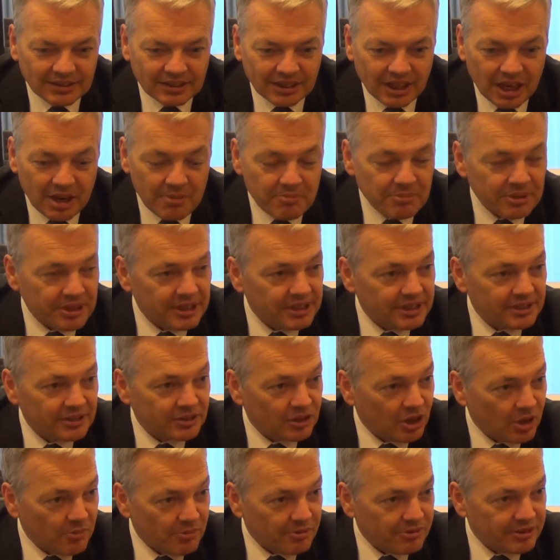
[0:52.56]
the
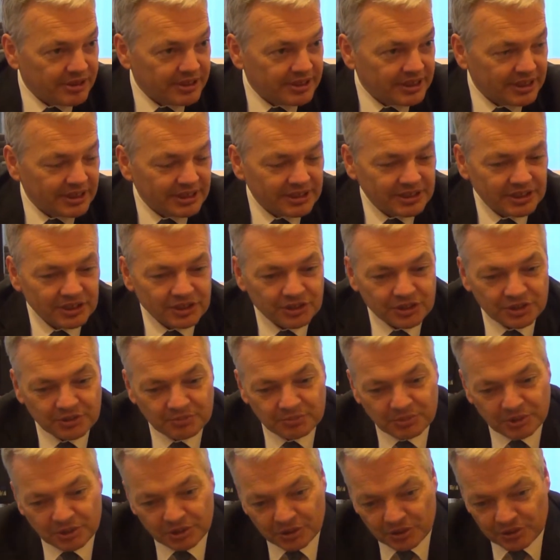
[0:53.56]
companies, corporate
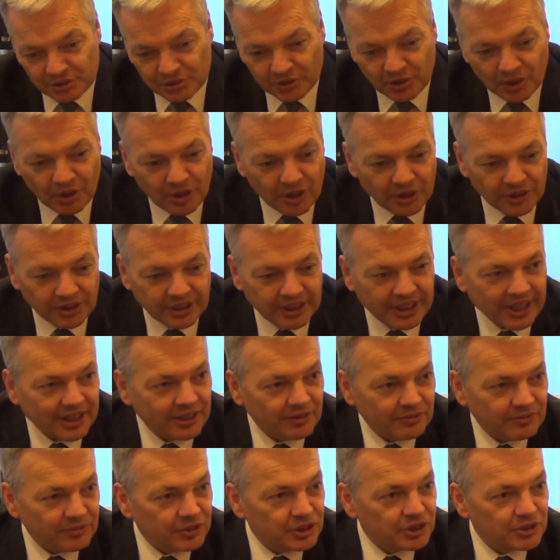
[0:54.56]
taxation, but also other
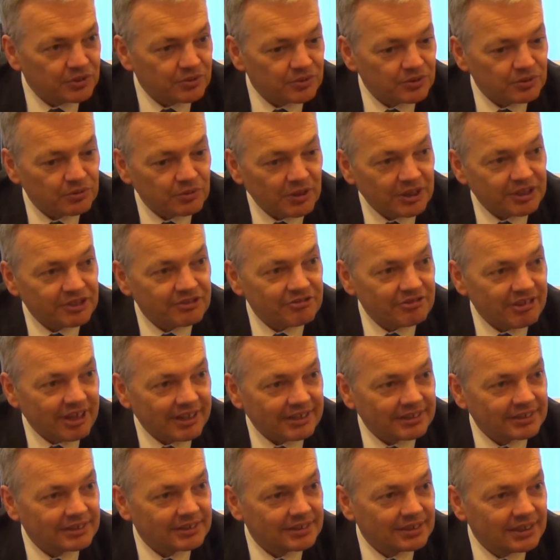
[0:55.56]
kind of issues to
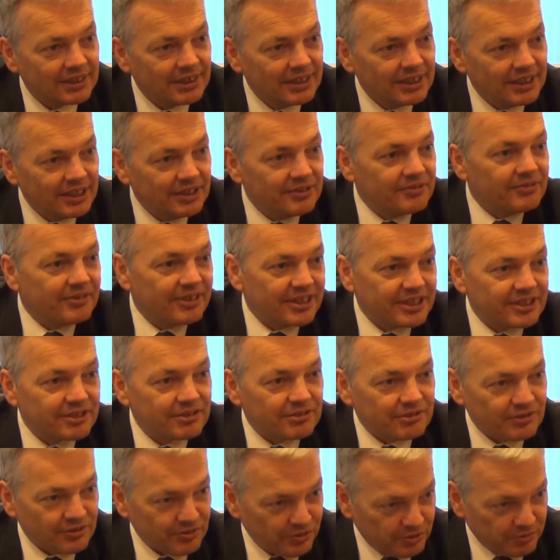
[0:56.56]
attract
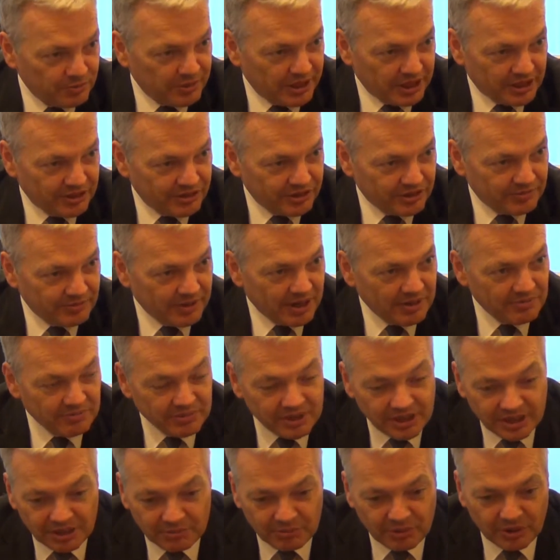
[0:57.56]
investors to Belgium.
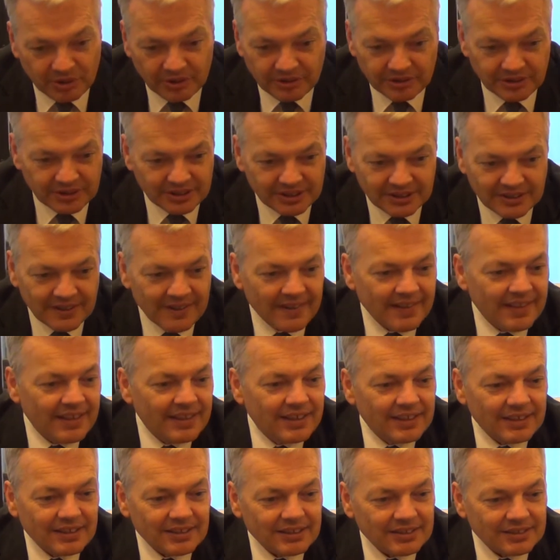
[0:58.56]
I mean about
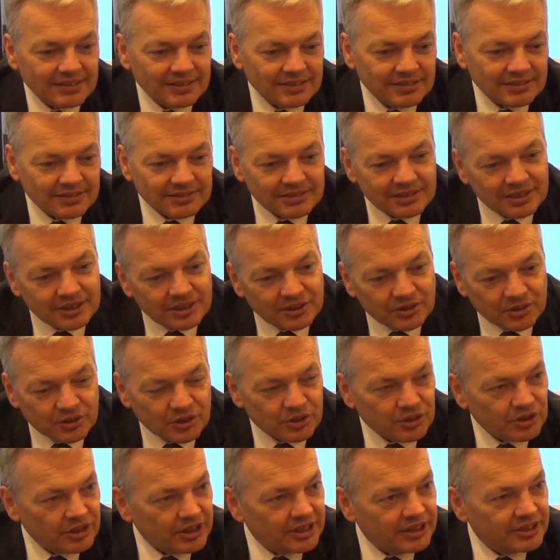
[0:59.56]

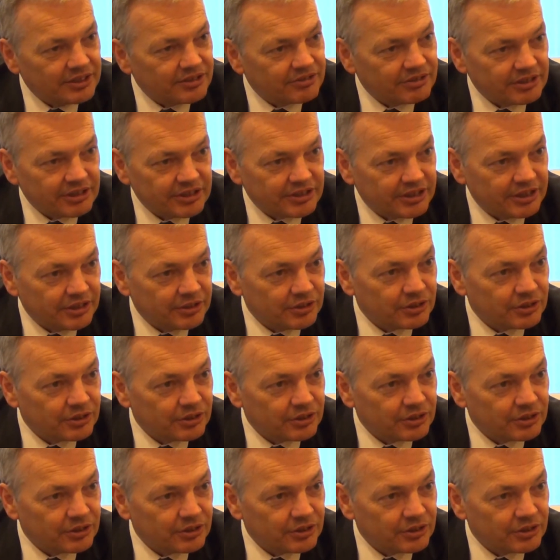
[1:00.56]
national interest